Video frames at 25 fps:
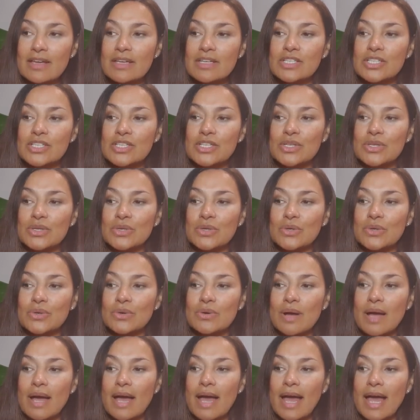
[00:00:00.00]
to
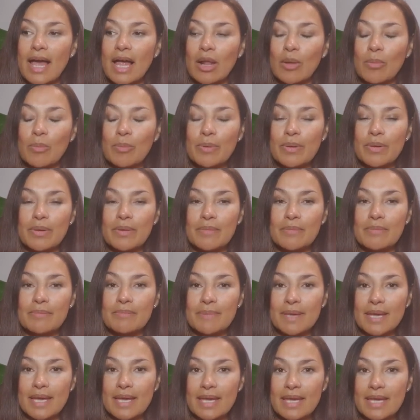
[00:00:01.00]
help
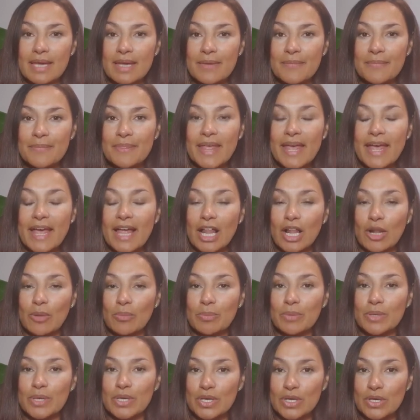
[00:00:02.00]
me
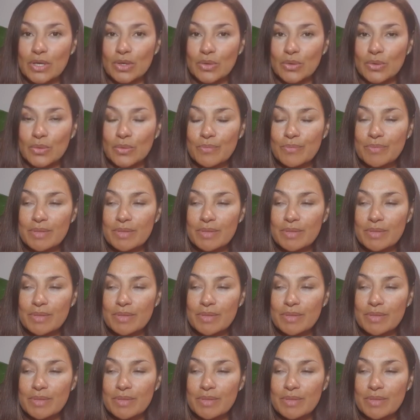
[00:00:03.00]
help you,